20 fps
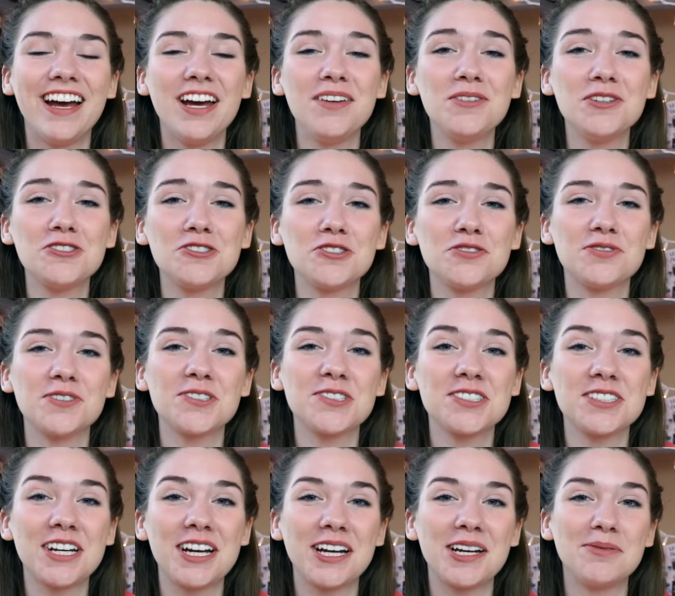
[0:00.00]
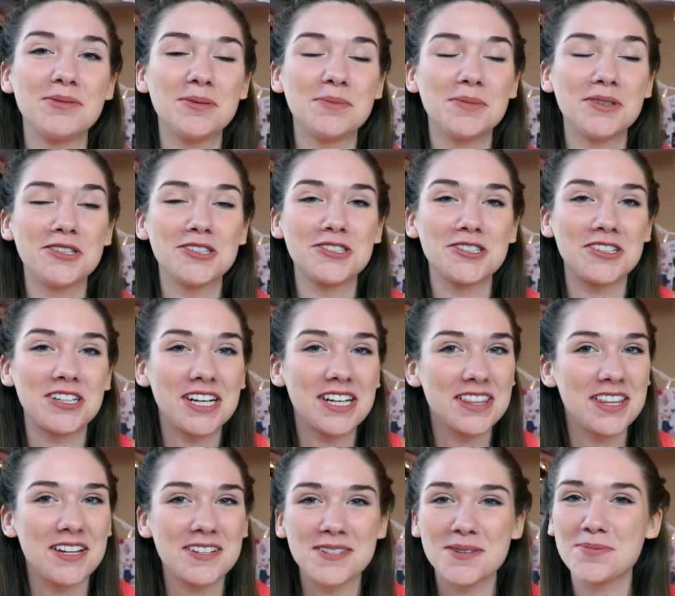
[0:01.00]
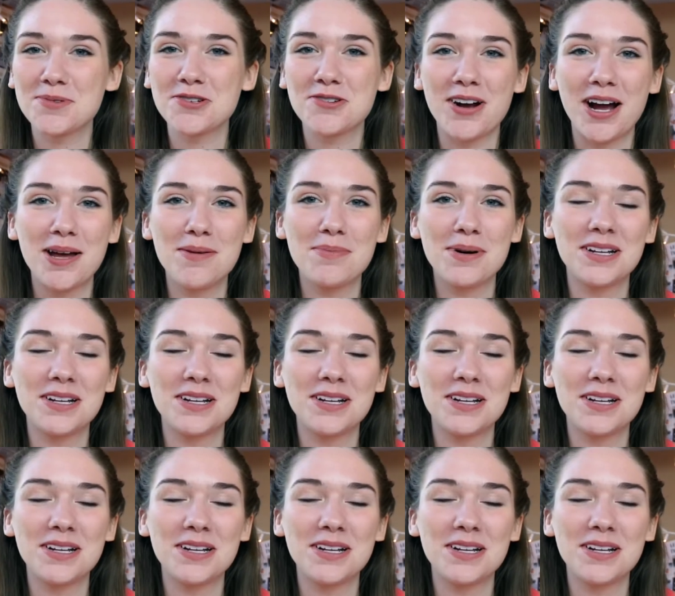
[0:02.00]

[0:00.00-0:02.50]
If it's your first time, be sure to hit that subscribe